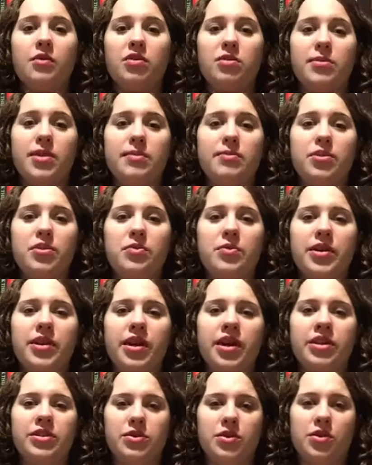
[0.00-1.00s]
Remember when
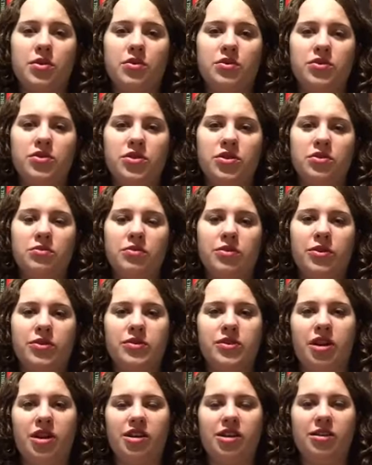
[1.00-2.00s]
I told you when we were
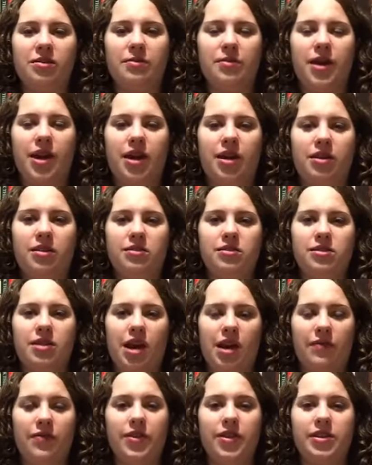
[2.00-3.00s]
talking about
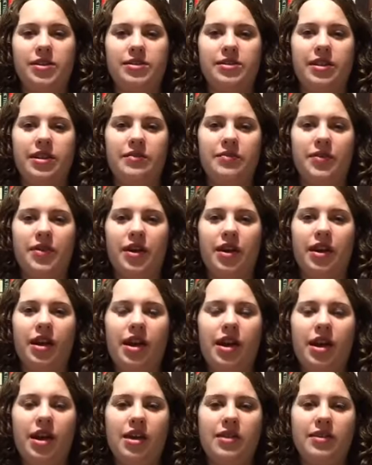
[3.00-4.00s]
African slavery
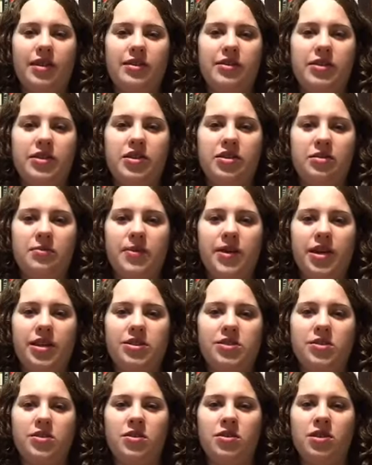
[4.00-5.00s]
that the
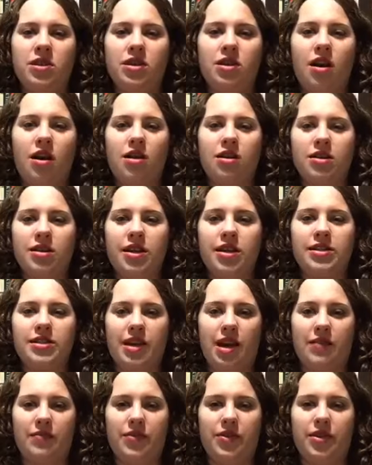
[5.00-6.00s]
Europeans couldn't colonize
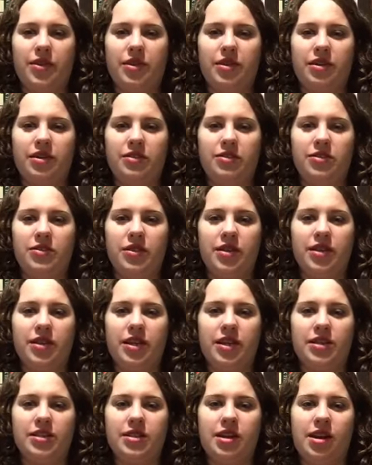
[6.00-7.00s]
Africa during
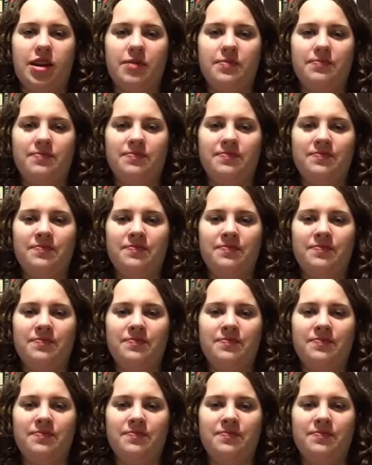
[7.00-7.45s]
that time?